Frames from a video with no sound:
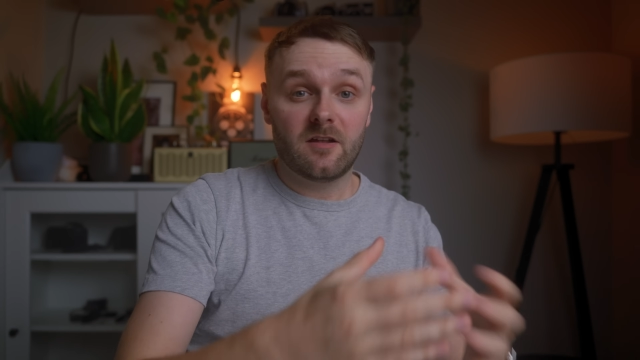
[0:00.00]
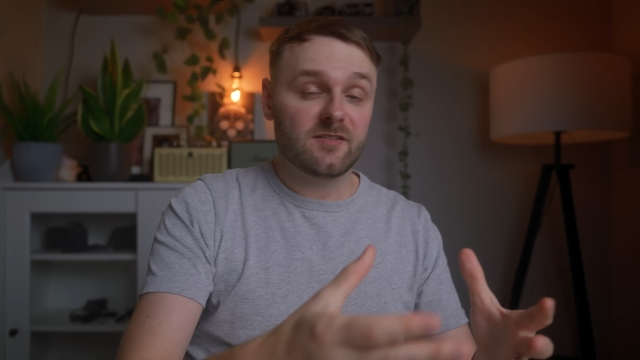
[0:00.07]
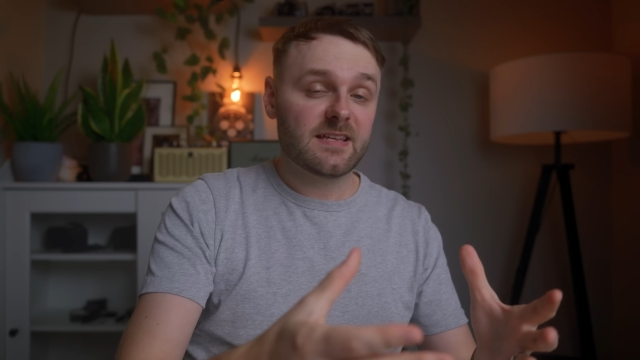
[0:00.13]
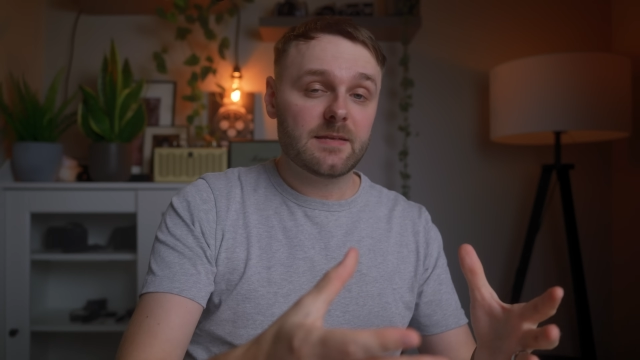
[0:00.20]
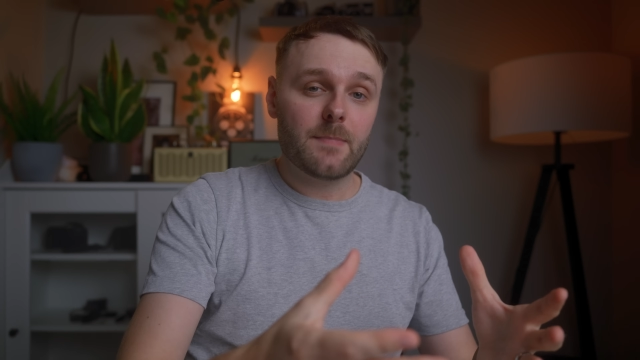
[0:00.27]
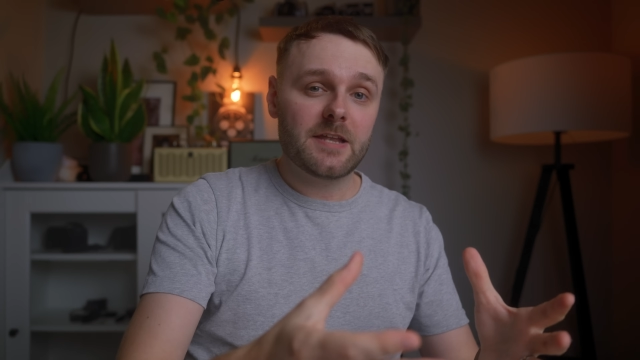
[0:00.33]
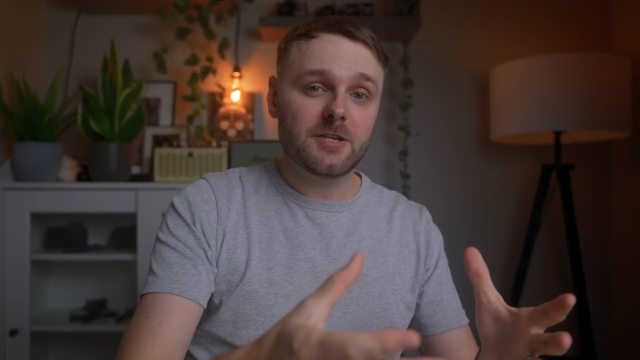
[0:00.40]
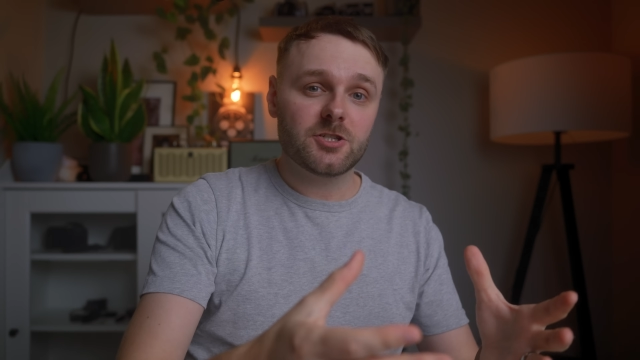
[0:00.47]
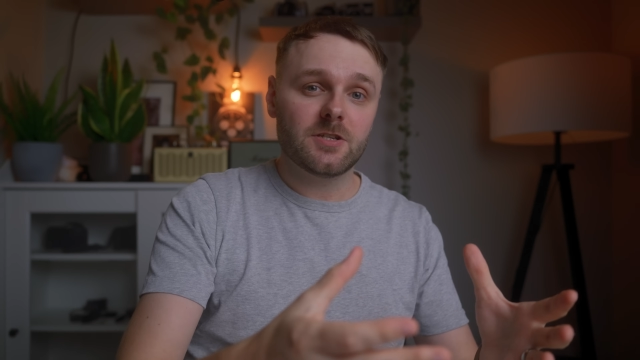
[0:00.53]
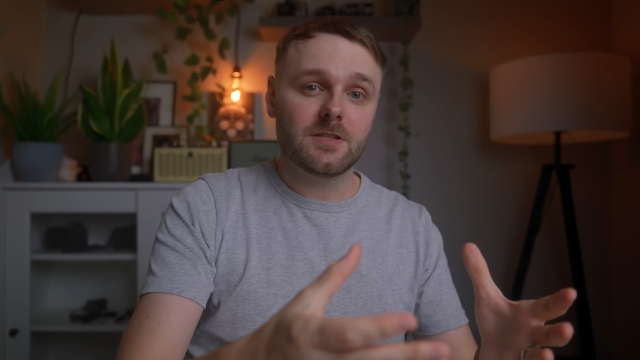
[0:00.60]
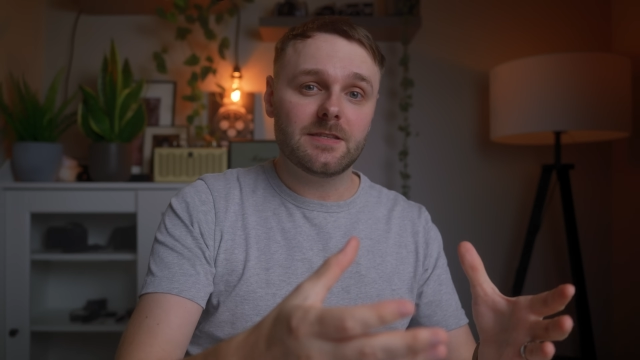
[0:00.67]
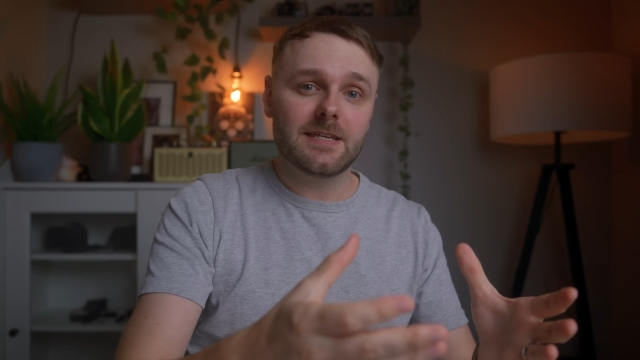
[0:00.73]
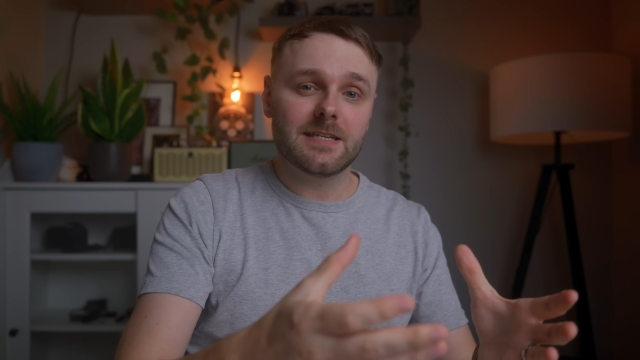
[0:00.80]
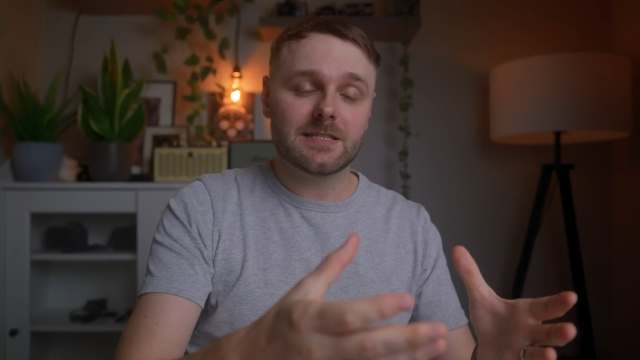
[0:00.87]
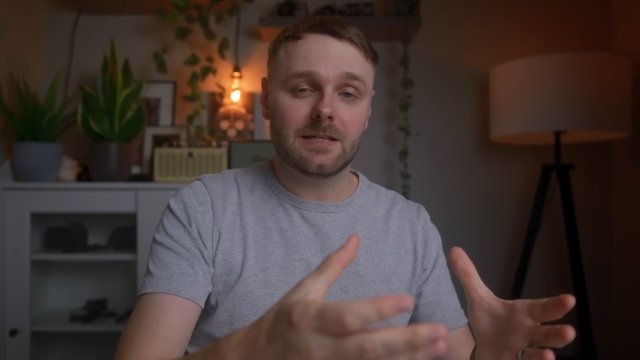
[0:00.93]
As I
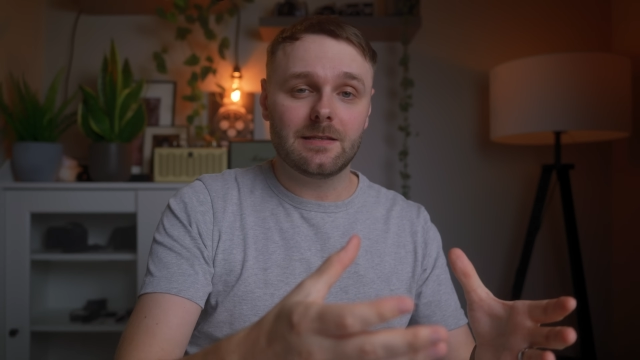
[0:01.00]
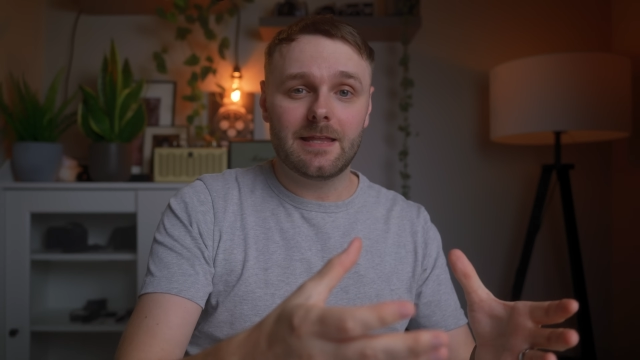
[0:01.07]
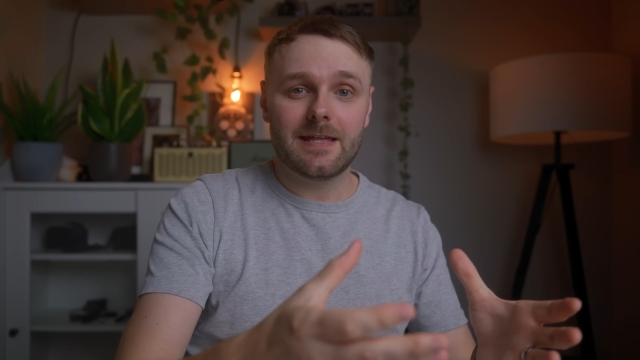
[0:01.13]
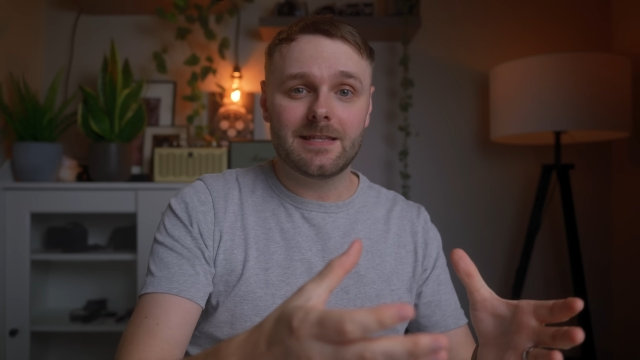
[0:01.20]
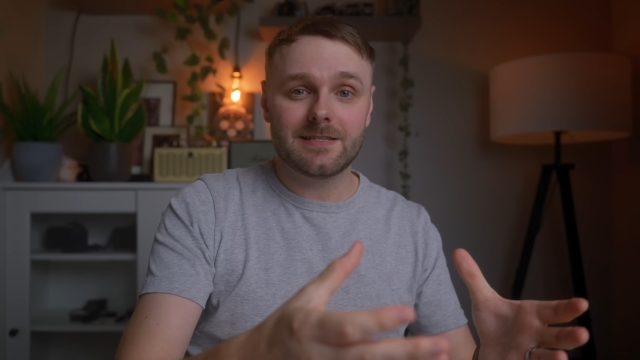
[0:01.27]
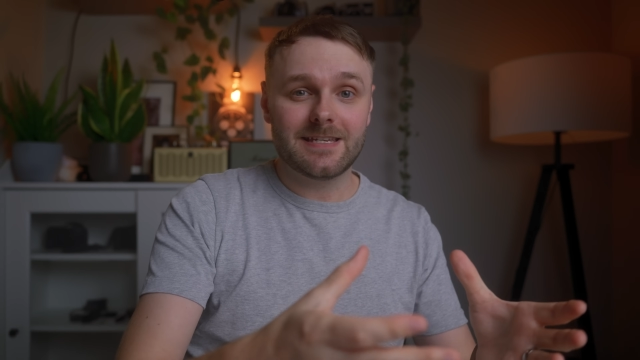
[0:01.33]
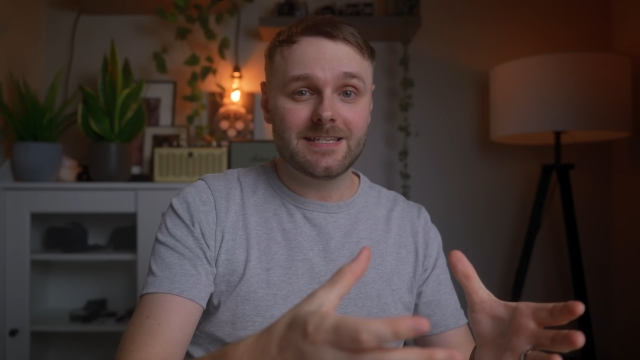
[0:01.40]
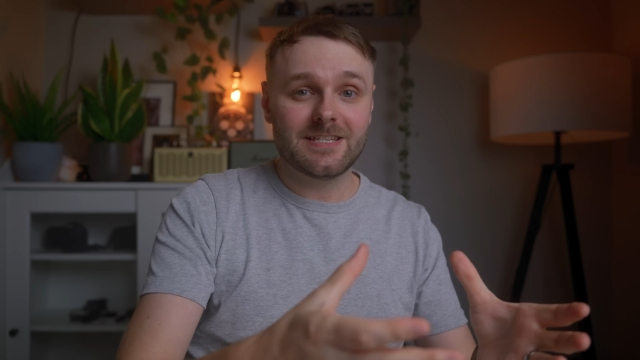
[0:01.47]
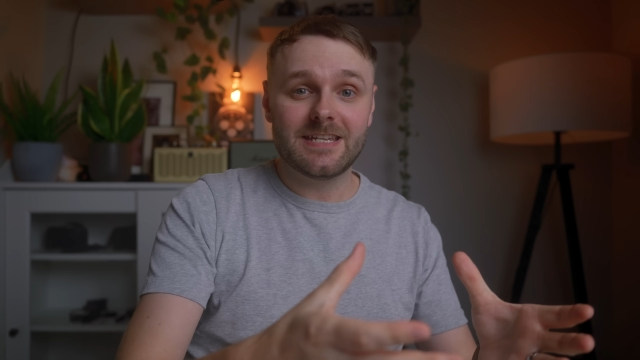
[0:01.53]
mentioned, this lens is